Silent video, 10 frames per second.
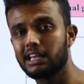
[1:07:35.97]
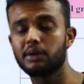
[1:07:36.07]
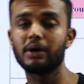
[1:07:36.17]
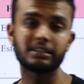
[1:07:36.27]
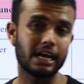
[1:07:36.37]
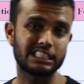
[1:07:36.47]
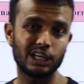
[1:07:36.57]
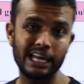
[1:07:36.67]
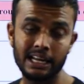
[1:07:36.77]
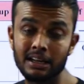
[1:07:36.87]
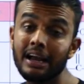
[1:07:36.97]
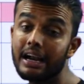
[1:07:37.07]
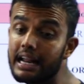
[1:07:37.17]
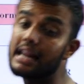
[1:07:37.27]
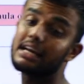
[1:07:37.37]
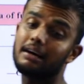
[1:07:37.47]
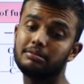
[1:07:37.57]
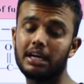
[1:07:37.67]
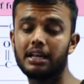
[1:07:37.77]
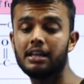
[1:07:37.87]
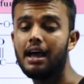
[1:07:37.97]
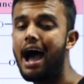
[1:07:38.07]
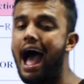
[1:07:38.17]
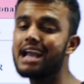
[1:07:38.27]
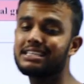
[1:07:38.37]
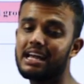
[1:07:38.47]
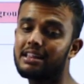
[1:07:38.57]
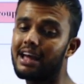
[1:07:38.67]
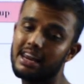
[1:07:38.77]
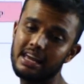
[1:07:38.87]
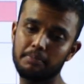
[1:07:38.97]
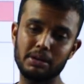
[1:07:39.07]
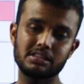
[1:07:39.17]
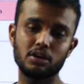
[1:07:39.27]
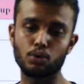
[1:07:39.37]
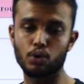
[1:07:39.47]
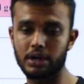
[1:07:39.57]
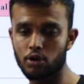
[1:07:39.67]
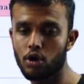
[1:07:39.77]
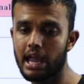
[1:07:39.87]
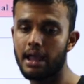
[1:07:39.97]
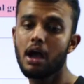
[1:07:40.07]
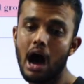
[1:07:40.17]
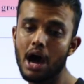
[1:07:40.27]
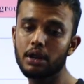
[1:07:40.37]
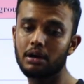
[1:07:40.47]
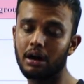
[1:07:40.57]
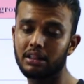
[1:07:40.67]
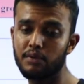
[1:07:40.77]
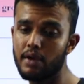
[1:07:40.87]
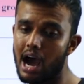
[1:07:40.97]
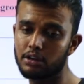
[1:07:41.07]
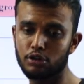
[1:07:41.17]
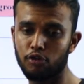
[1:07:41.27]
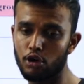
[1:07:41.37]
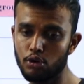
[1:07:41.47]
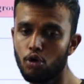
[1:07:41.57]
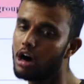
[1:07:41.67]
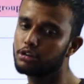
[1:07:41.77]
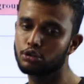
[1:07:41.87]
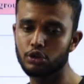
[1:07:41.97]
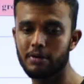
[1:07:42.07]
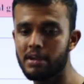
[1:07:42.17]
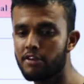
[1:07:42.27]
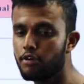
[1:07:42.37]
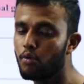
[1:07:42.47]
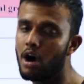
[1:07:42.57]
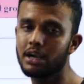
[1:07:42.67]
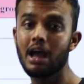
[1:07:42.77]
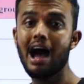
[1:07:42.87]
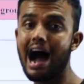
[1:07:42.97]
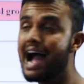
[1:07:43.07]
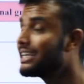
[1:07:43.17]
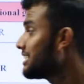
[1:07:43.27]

Otherwise, I share in Telegram channel. I send the link. Please download it. Okay. Divya also, for you also, Surabhi, if you want, I